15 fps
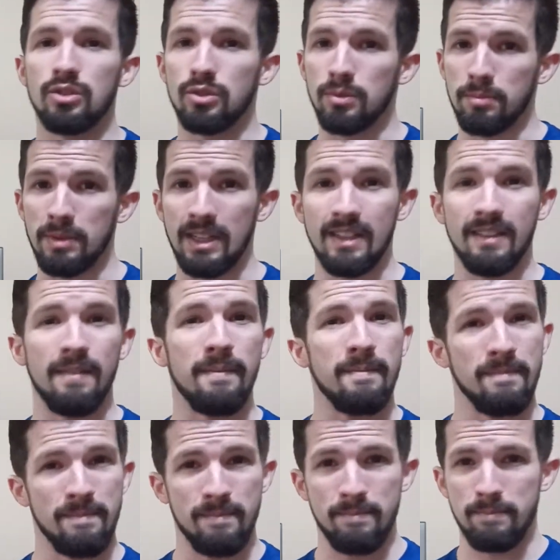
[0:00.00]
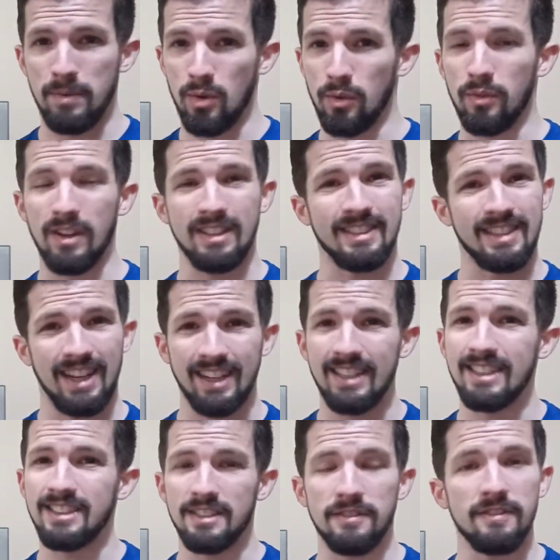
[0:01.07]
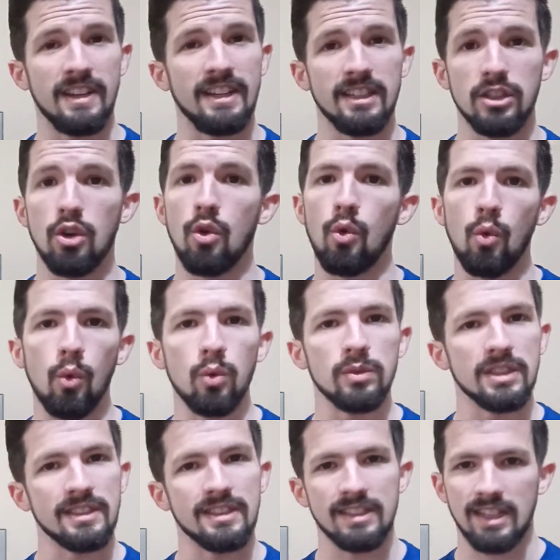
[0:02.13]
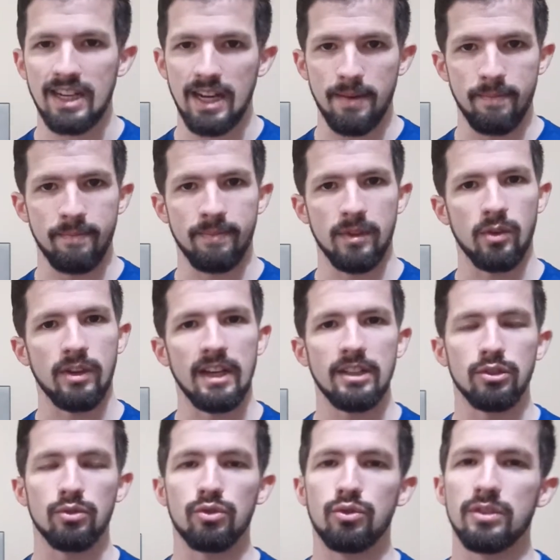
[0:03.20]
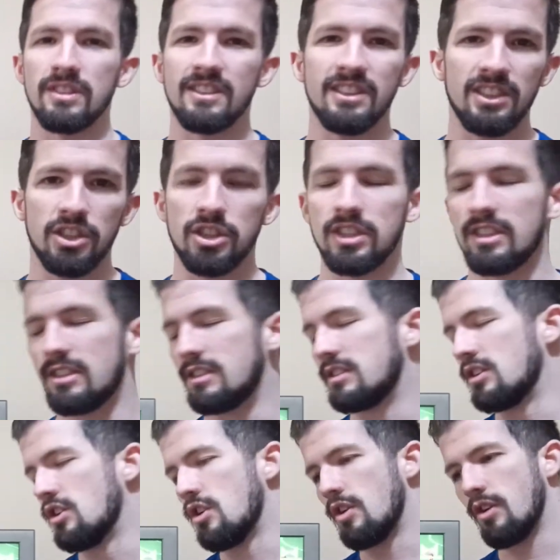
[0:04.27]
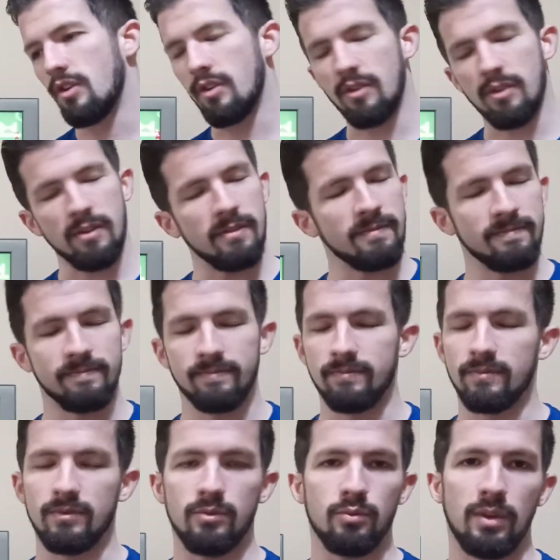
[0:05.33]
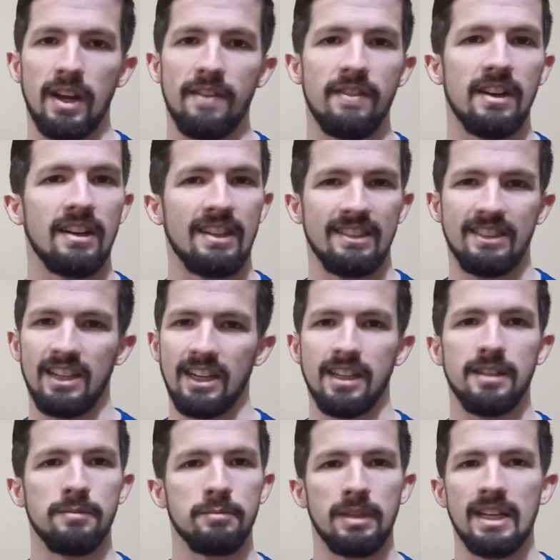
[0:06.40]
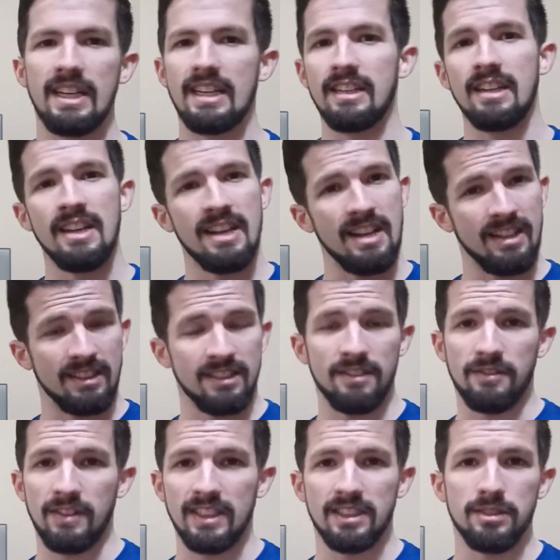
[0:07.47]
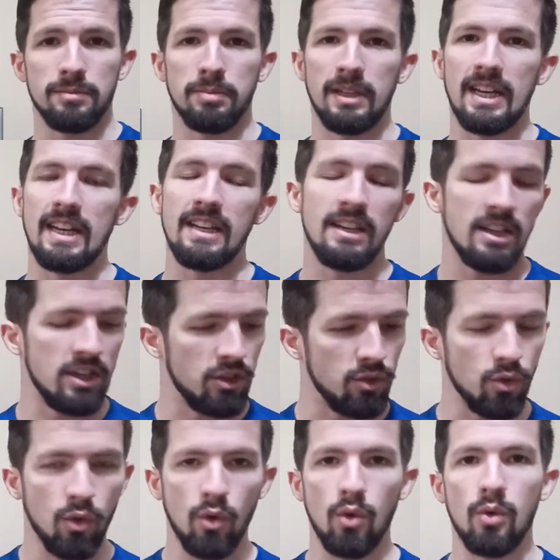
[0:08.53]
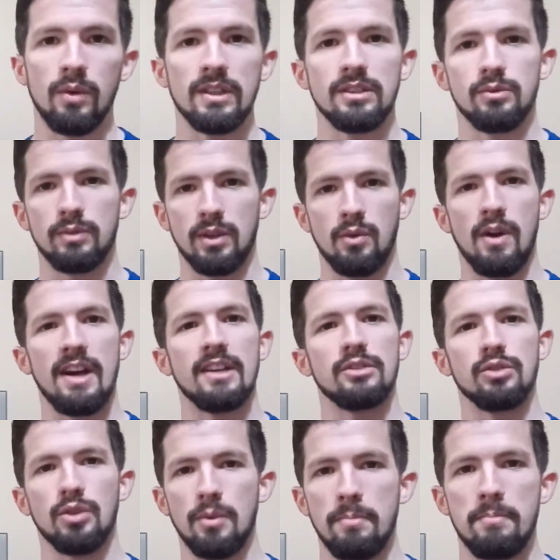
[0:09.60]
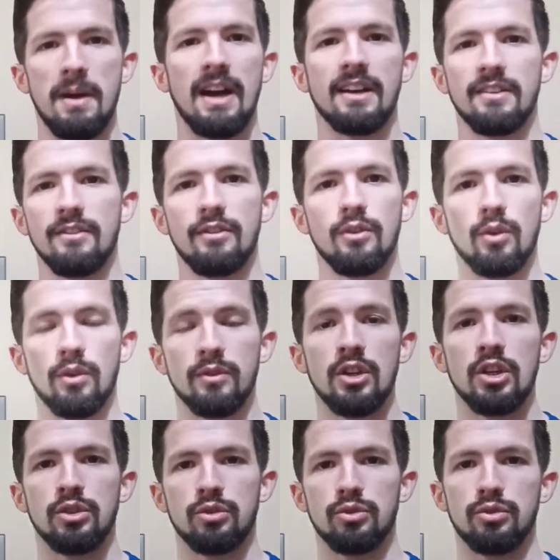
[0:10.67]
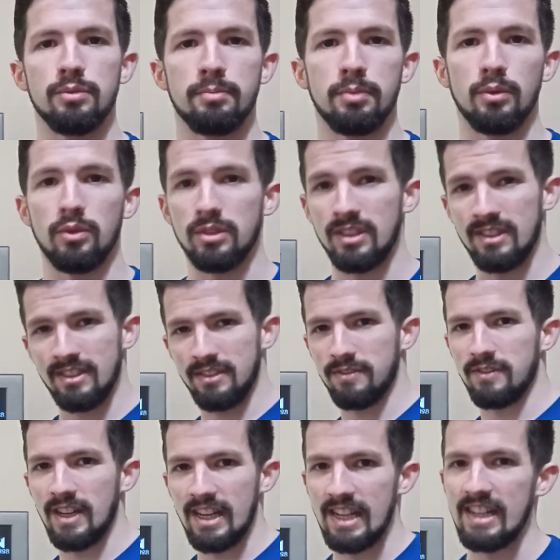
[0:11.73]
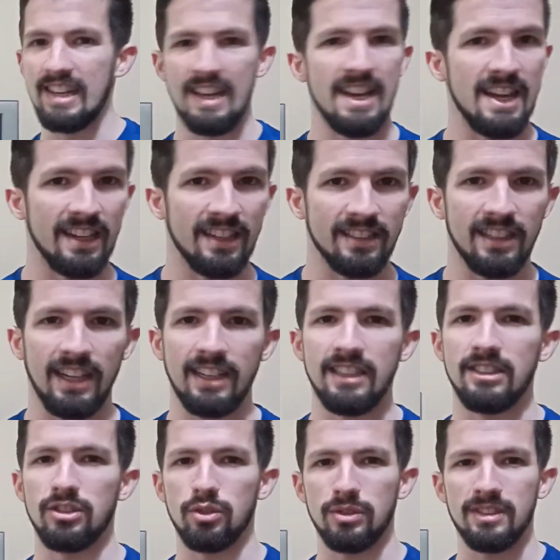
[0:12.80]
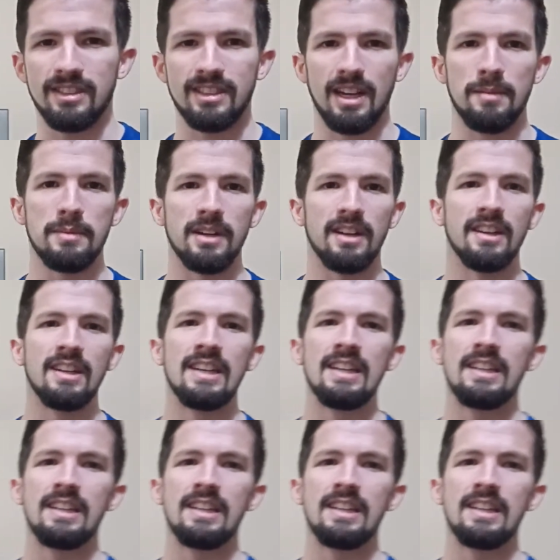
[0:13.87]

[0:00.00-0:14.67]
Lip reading: to be both attacking and defending all the time. Okay, so transitions or whatever attacking playing, defensive play, you always require to go back and forth to support defending and attacking. So stamina